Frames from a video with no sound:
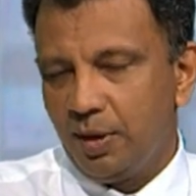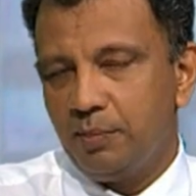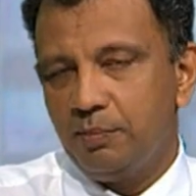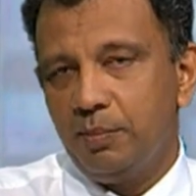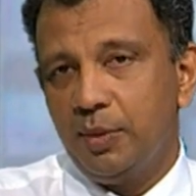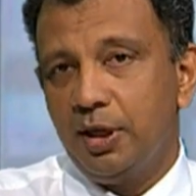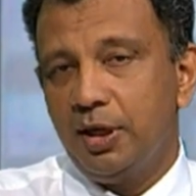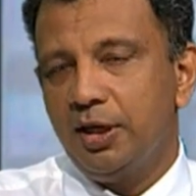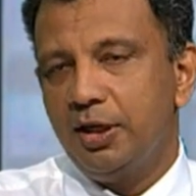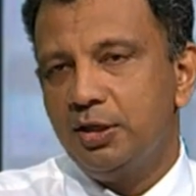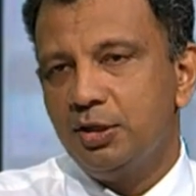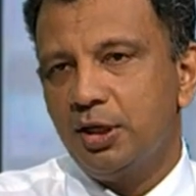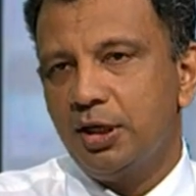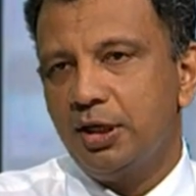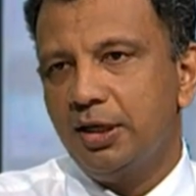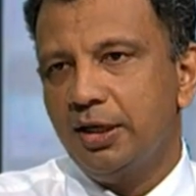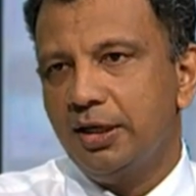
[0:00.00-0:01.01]
burn
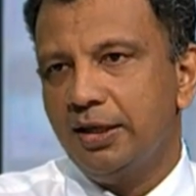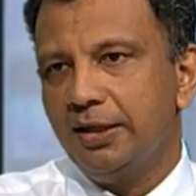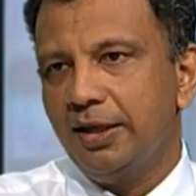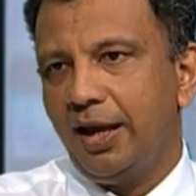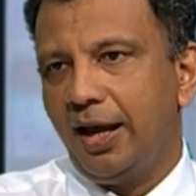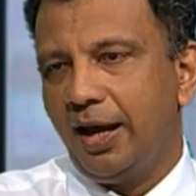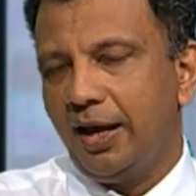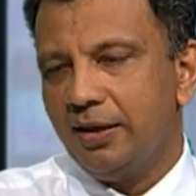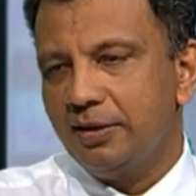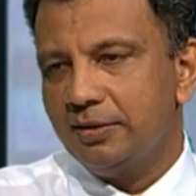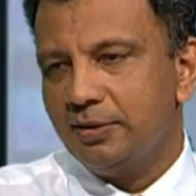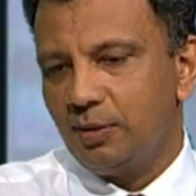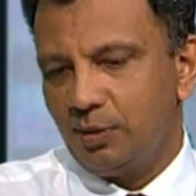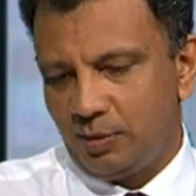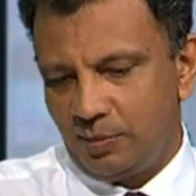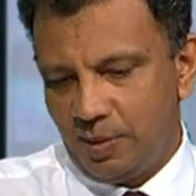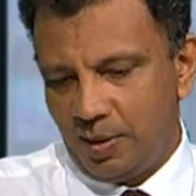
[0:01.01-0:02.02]
injury in the hands
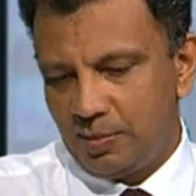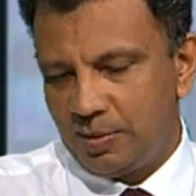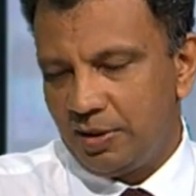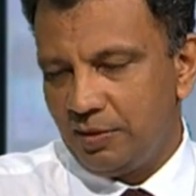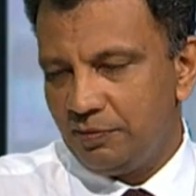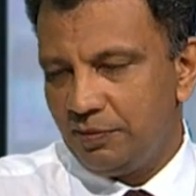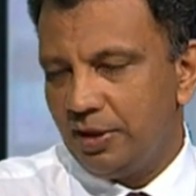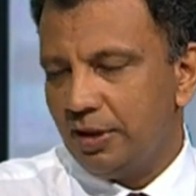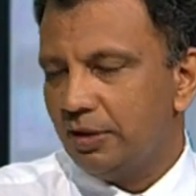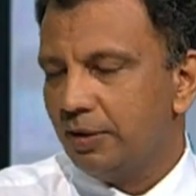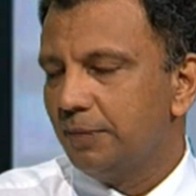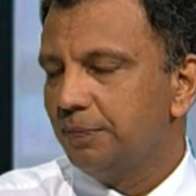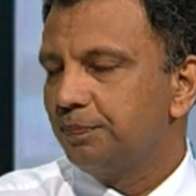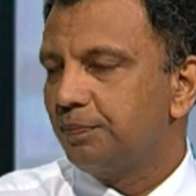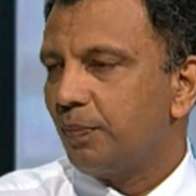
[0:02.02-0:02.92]
or maybe the feet,